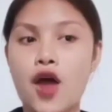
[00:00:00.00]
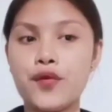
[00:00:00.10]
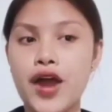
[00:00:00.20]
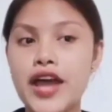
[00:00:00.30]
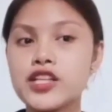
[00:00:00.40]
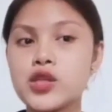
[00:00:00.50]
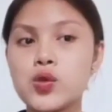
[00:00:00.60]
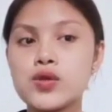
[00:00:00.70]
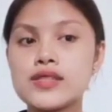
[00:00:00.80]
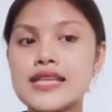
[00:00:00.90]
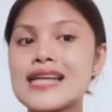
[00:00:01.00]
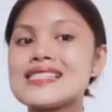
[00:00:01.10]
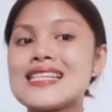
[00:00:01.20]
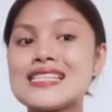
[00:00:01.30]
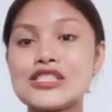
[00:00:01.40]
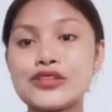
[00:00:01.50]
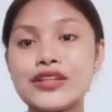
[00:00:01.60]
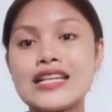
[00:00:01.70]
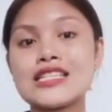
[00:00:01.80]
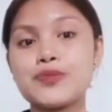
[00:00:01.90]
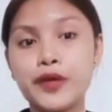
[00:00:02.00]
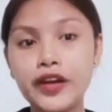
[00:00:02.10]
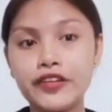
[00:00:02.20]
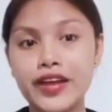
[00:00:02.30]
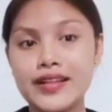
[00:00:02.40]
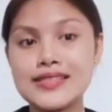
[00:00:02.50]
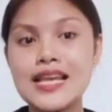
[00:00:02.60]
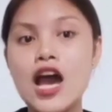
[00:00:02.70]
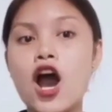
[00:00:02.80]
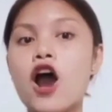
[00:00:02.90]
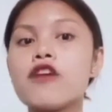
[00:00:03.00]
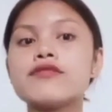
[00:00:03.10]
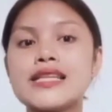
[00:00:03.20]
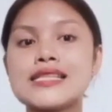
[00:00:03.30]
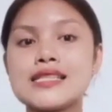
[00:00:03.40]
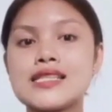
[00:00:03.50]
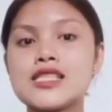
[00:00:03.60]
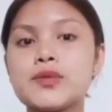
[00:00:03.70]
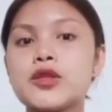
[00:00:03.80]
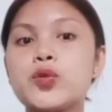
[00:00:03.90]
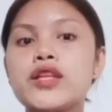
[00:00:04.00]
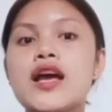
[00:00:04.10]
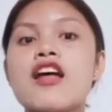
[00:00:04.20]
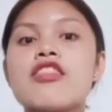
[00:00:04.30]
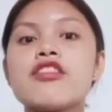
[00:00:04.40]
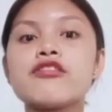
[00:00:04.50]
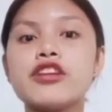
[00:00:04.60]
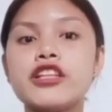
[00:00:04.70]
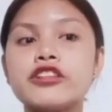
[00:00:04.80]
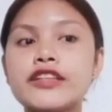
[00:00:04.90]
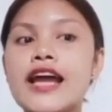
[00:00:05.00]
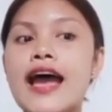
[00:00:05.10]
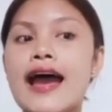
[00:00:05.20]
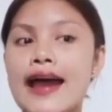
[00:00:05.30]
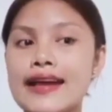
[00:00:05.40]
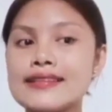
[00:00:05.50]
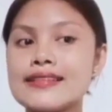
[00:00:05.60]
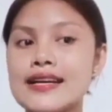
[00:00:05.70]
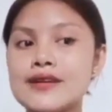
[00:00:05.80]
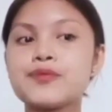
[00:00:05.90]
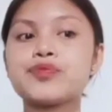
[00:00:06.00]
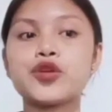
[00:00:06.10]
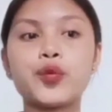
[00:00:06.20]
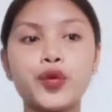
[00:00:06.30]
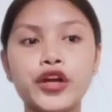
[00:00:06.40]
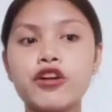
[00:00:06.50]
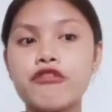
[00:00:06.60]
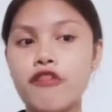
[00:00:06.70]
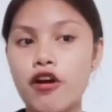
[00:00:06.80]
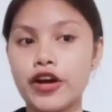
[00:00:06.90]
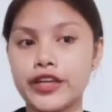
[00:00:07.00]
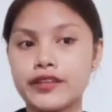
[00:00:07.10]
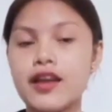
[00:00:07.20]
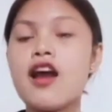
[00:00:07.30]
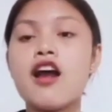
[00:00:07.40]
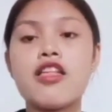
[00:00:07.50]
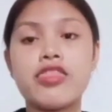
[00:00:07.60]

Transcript: The aura includes a sensory experience of distance between the reader and the work of art.